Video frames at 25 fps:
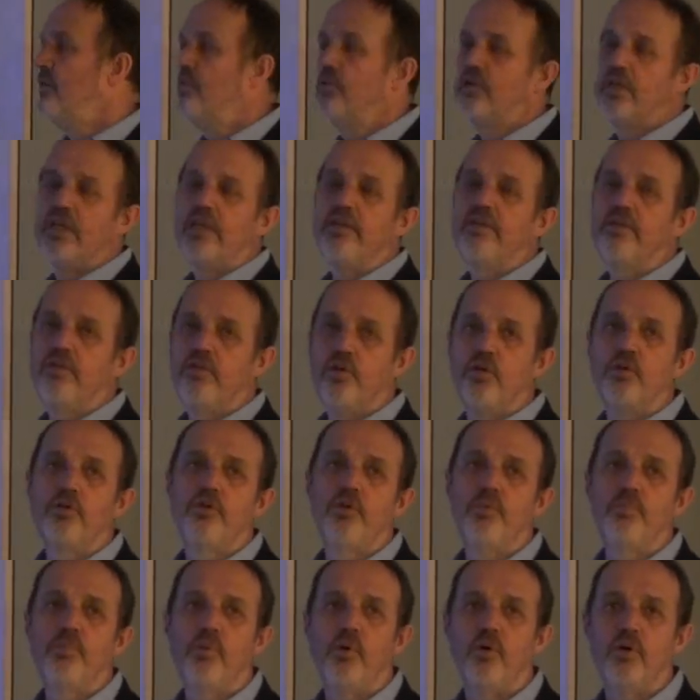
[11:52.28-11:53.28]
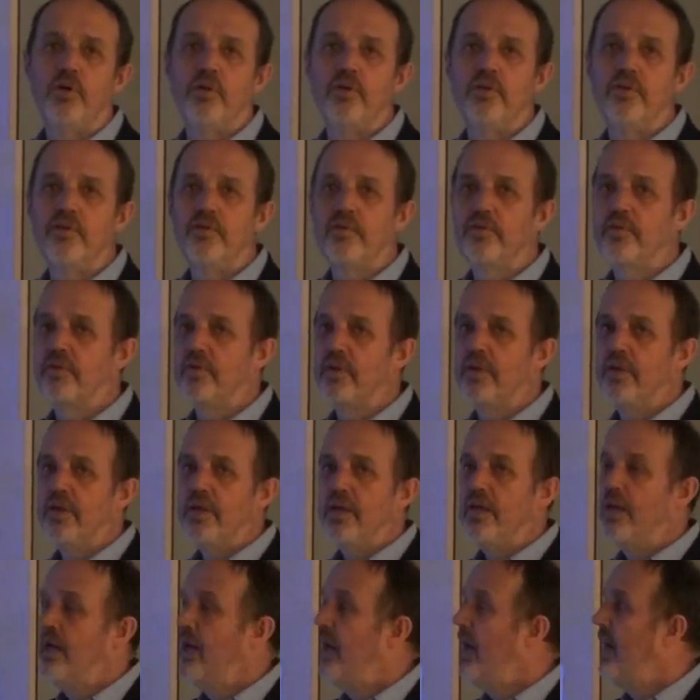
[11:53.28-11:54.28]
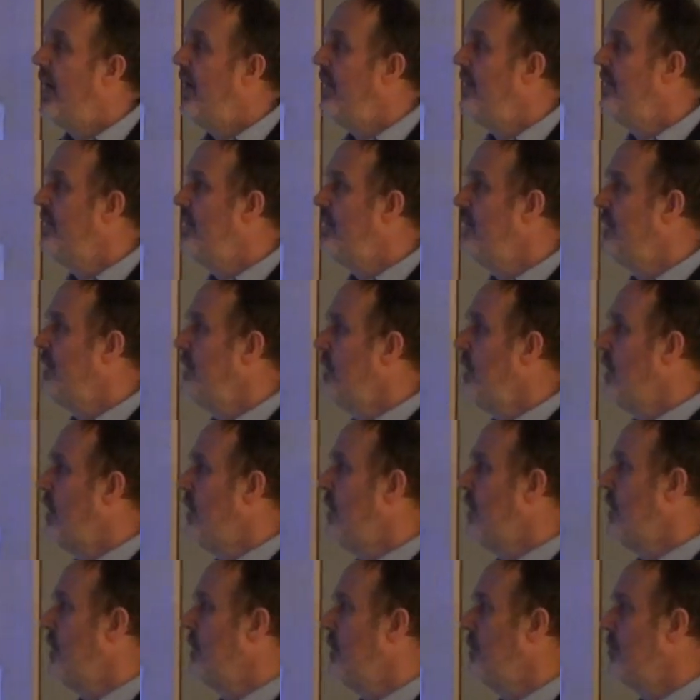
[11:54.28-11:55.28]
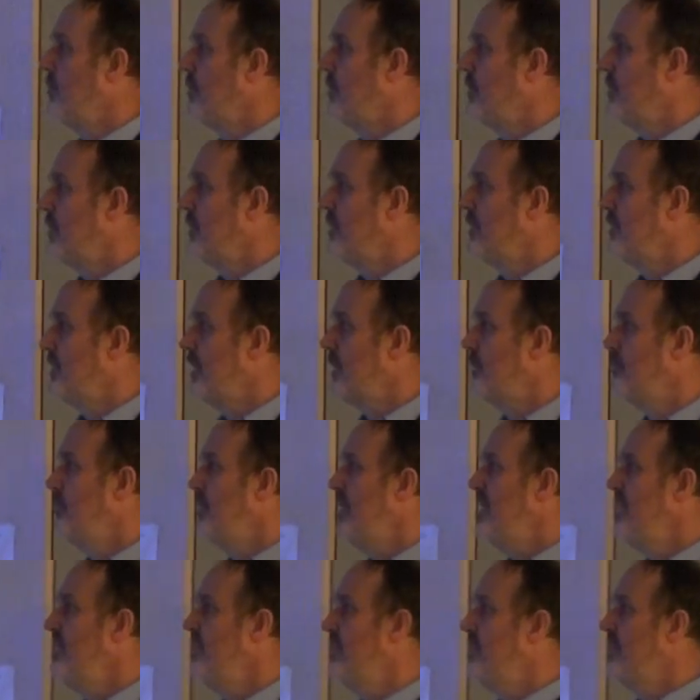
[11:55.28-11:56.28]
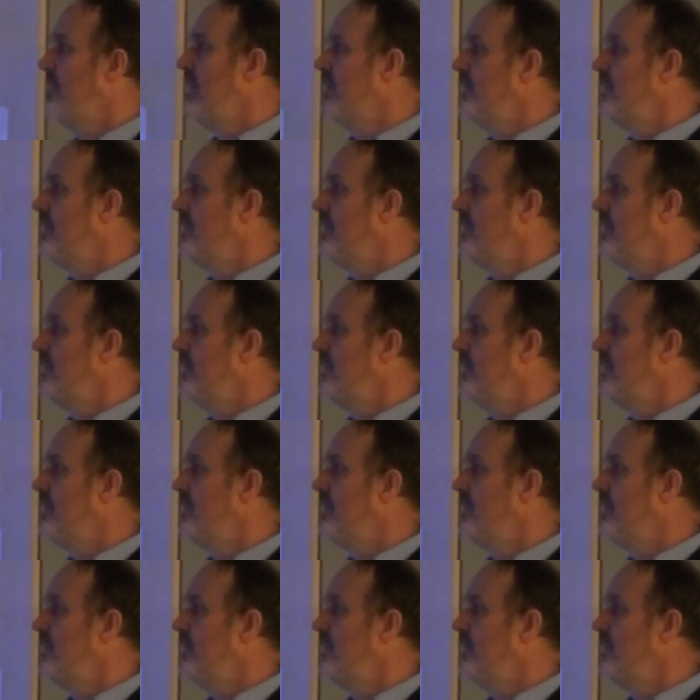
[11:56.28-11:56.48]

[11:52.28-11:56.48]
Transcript: you get 30 points, and um, that means